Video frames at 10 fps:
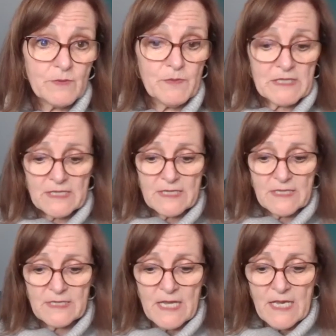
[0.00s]

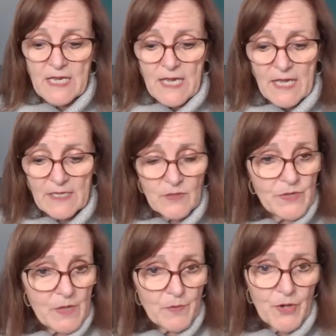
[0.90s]
businesses and
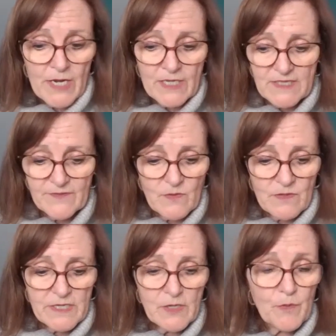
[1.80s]
create products for,
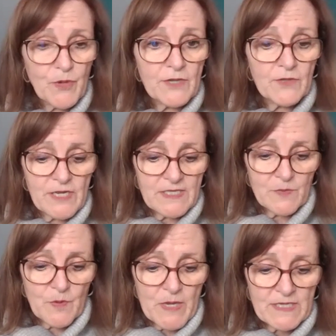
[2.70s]
broader
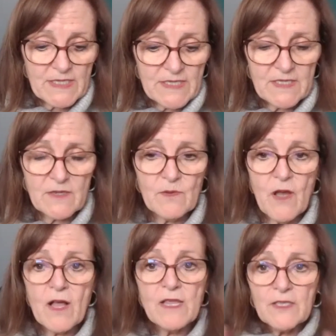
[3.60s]
customer bases. So
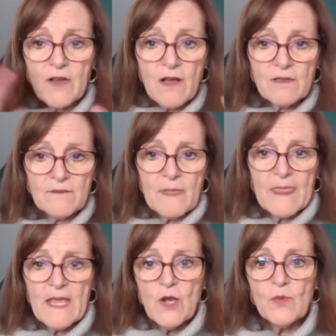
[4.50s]
all in all,
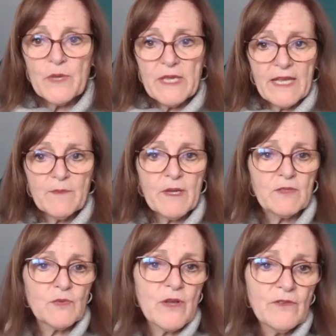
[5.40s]
we had about
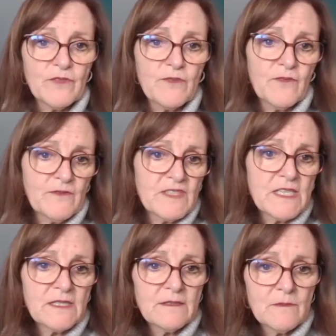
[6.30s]
12 to
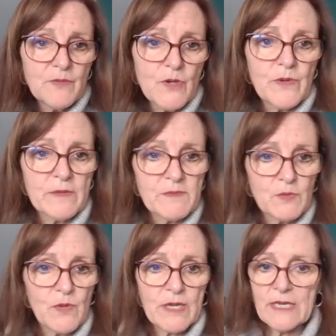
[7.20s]
15 programs
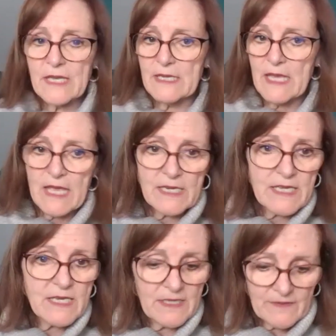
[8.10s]
running at any
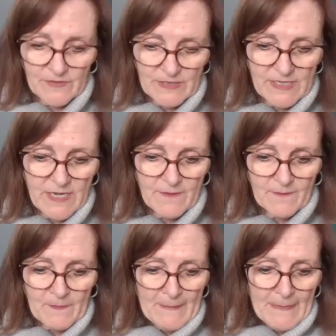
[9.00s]
given time.
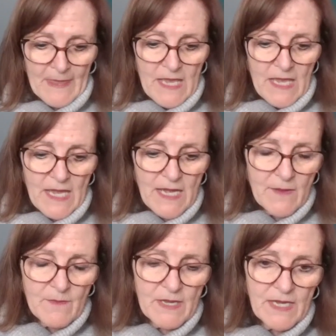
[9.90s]

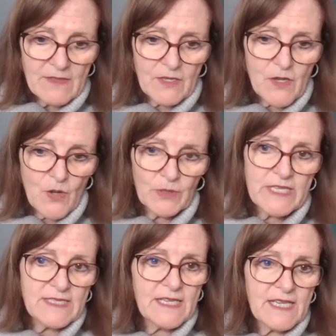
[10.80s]
And the
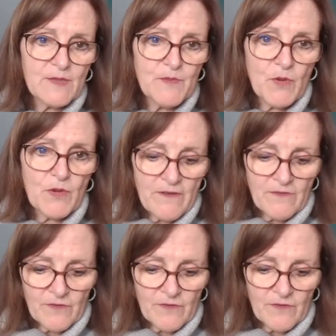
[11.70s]
co-leads that I spoke of,